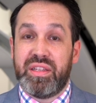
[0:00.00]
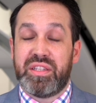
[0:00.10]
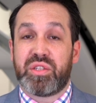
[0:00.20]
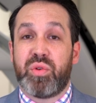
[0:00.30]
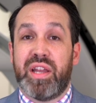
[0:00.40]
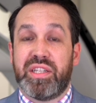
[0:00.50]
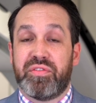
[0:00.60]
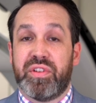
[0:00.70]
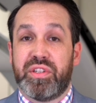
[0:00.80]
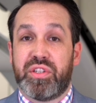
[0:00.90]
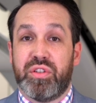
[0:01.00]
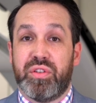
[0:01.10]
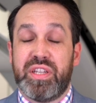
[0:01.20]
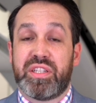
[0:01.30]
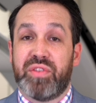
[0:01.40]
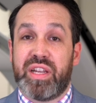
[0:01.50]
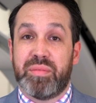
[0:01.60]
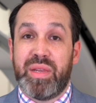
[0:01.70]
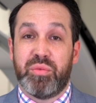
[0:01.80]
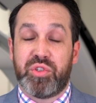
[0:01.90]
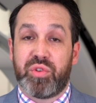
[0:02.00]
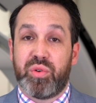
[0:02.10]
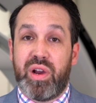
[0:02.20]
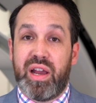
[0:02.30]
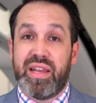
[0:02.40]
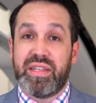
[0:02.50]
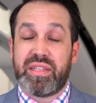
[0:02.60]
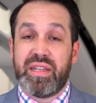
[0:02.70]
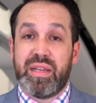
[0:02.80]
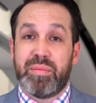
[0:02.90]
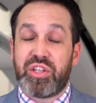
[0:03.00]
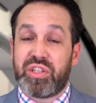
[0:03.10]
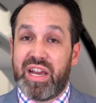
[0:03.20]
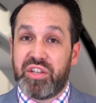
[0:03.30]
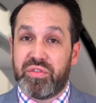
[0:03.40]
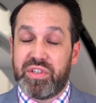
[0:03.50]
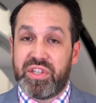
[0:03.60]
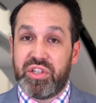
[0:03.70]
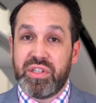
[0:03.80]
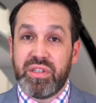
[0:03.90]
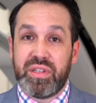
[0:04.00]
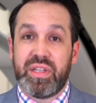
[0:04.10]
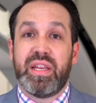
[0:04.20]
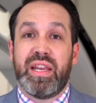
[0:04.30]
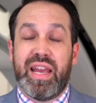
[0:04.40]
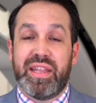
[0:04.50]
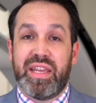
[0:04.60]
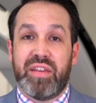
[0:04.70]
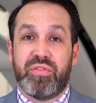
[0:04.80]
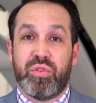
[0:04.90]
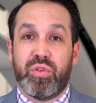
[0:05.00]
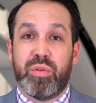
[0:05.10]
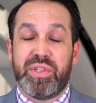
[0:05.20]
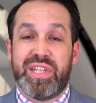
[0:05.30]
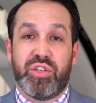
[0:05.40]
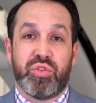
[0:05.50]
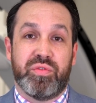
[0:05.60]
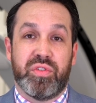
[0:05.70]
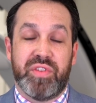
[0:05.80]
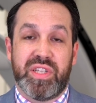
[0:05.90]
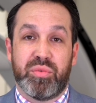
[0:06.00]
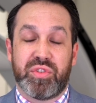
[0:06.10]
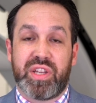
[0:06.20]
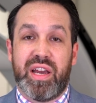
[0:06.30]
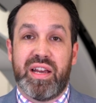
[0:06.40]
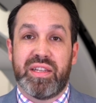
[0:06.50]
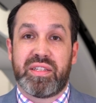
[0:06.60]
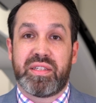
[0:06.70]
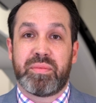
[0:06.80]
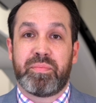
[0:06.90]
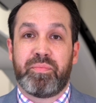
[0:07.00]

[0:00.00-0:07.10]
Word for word: This is quite different to hysterectomy, which requires much larger incision and therefore potential for visible scars.